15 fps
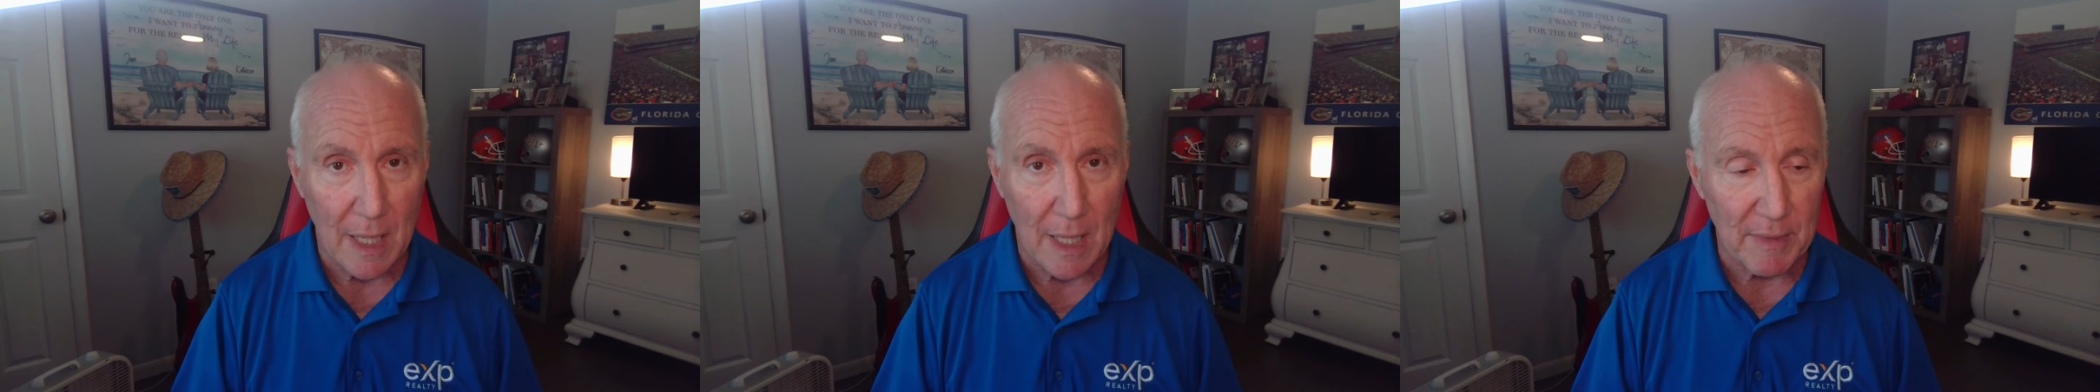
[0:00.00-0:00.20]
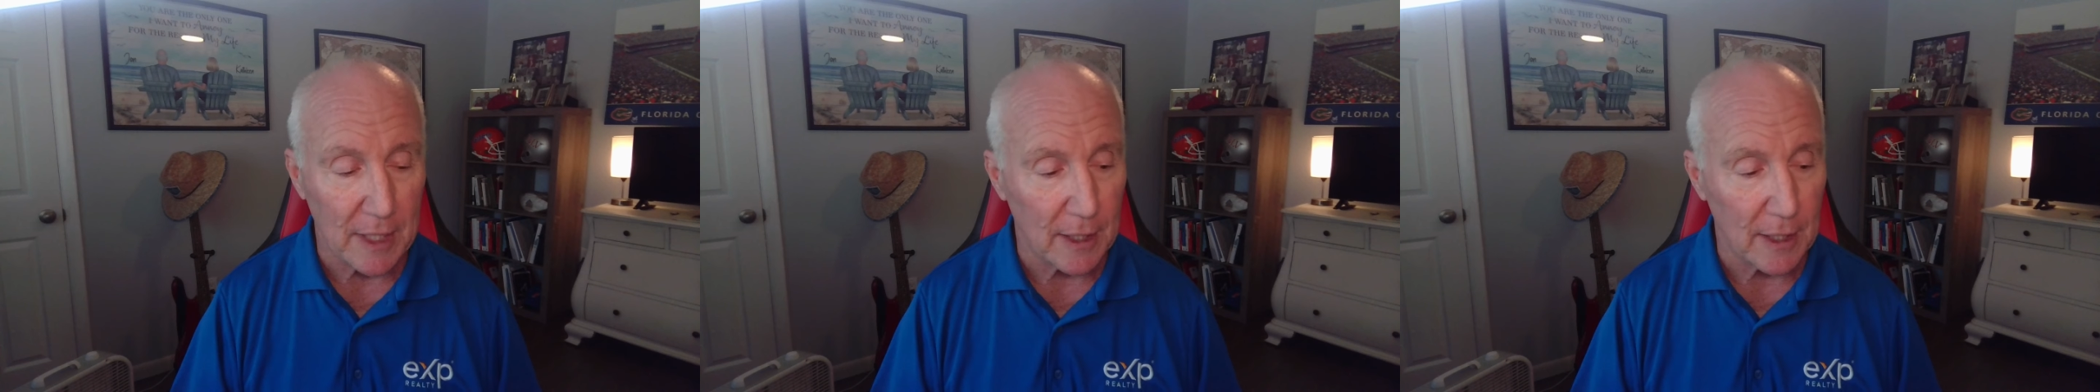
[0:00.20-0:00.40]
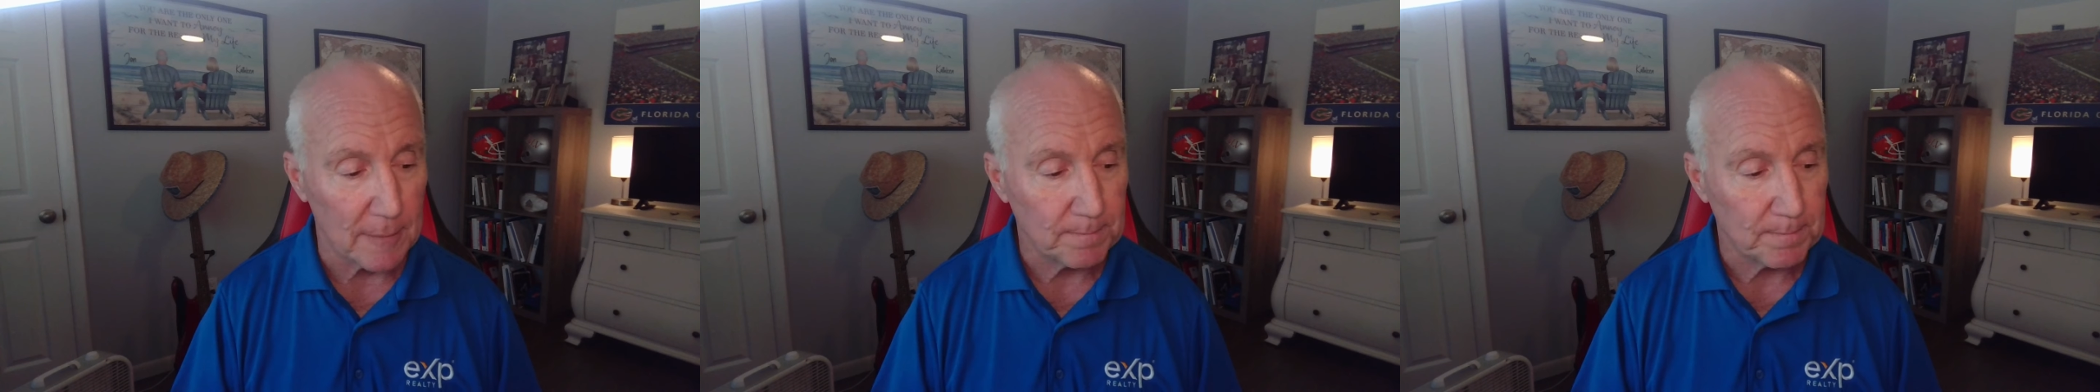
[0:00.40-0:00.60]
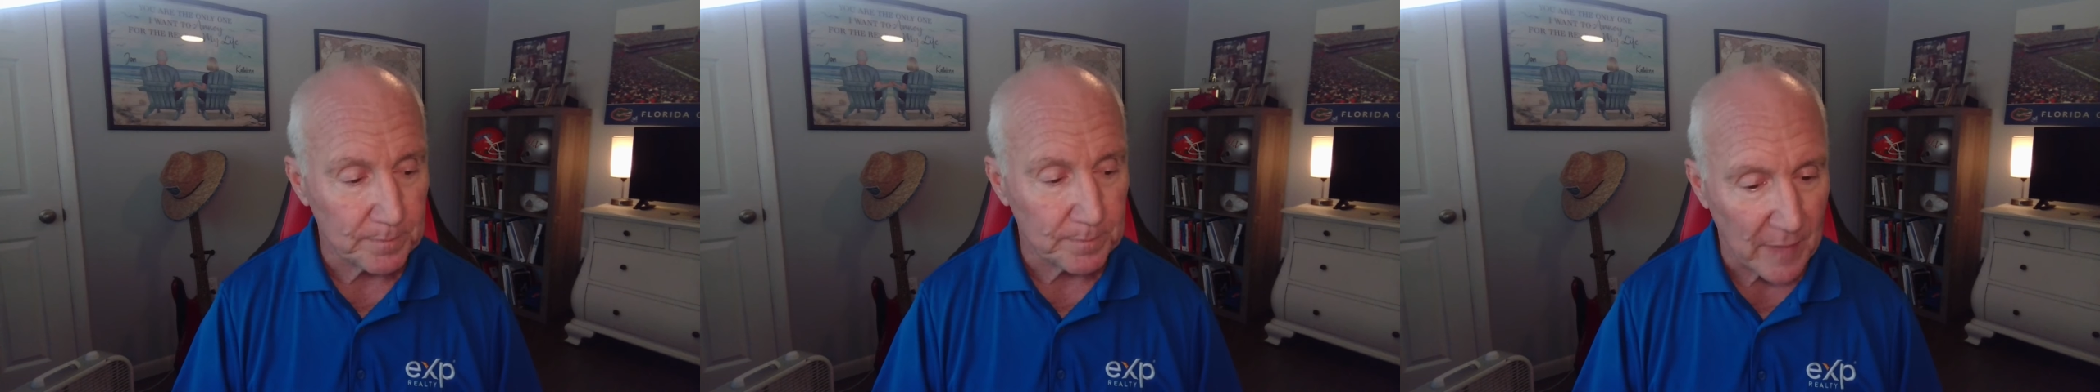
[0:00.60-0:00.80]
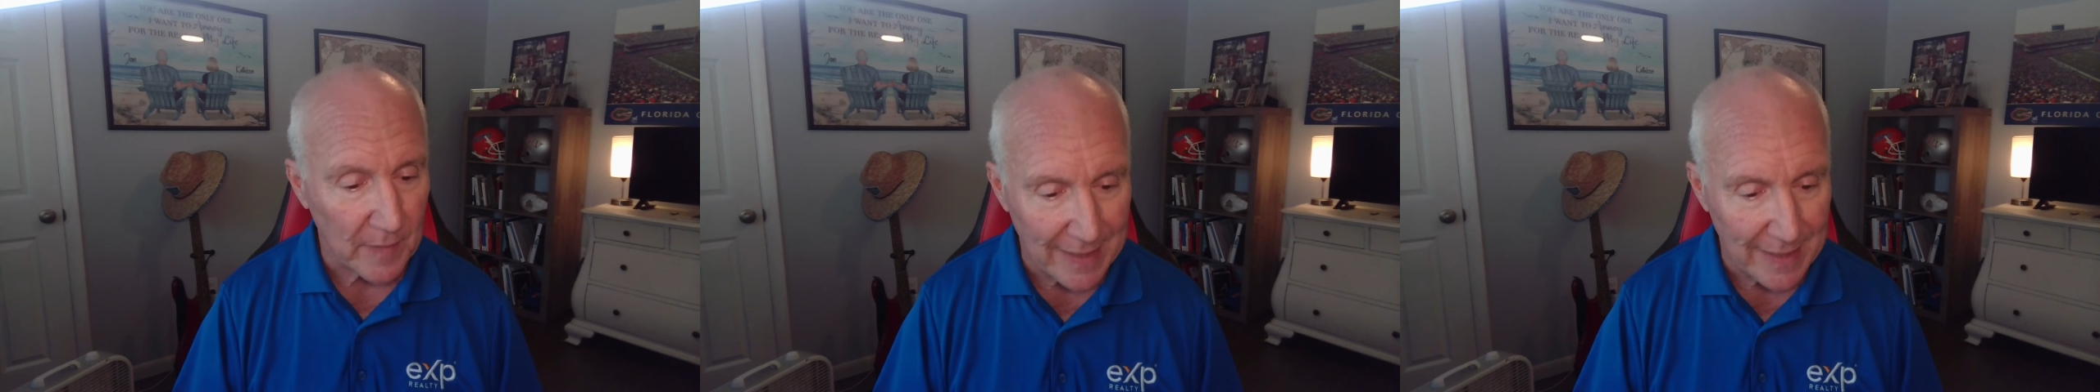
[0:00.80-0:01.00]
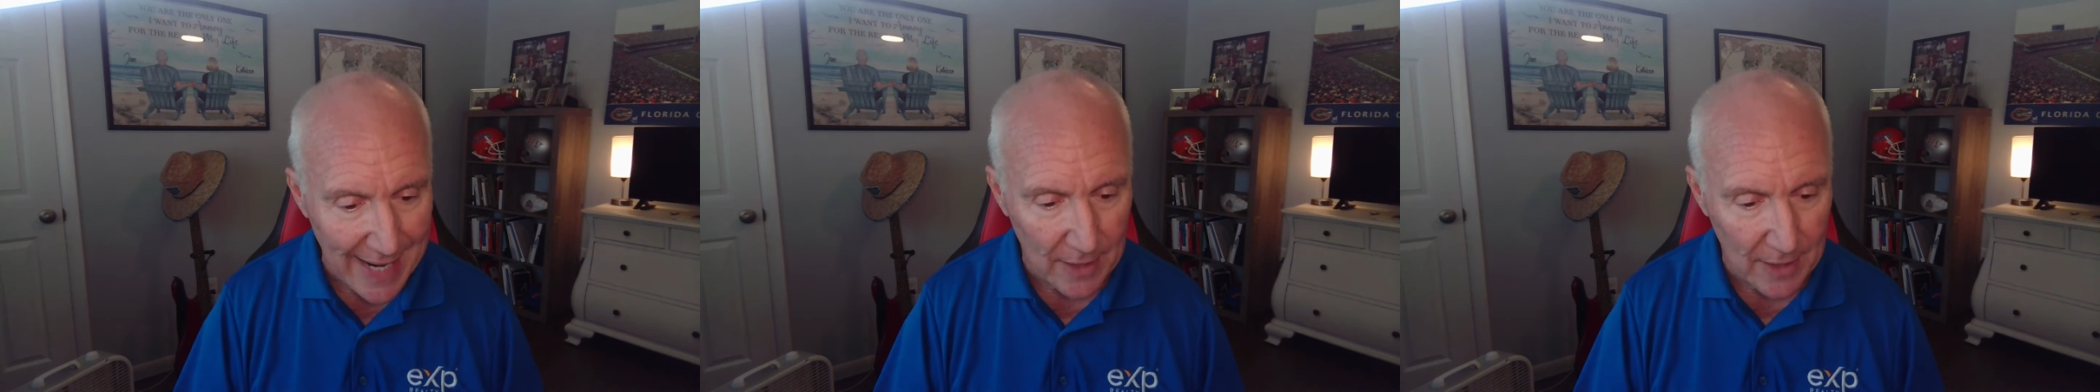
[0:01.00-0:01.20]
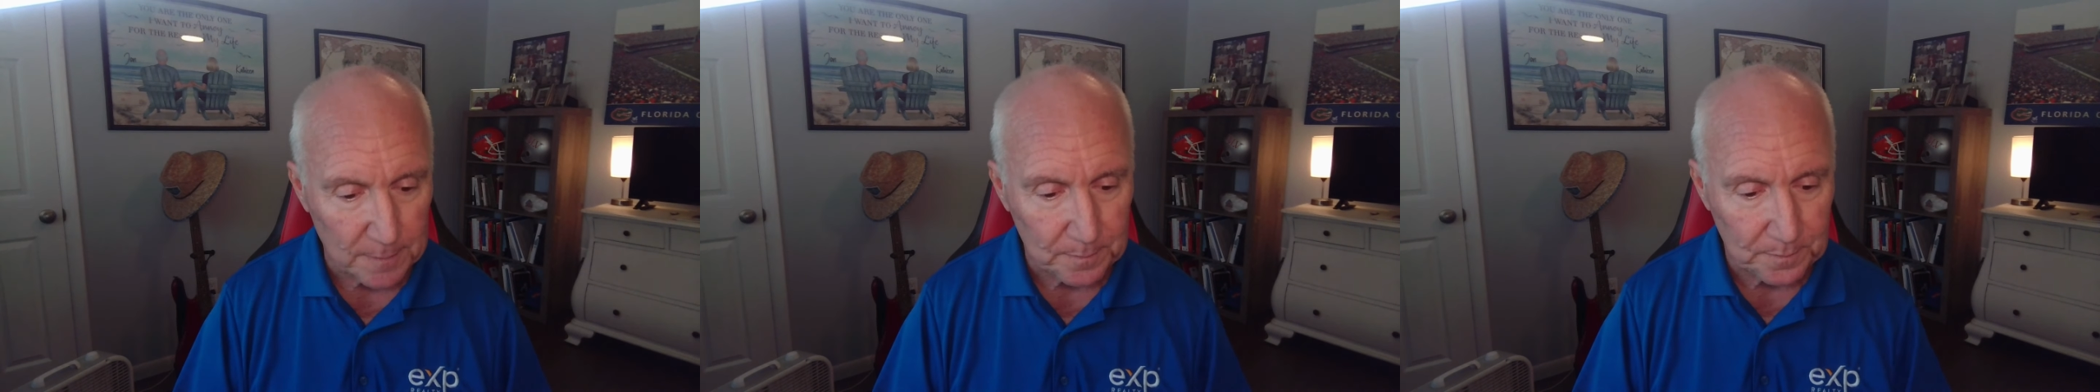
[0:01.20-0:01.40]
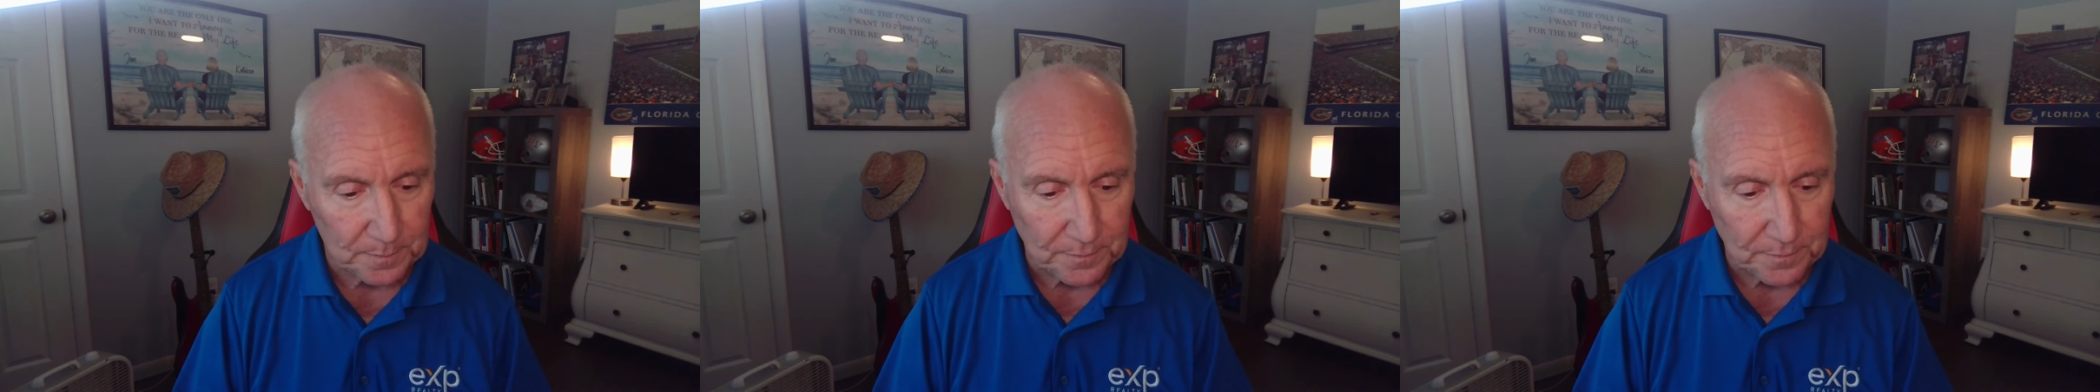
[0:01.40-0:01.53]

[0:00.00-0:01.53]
coming here. Now,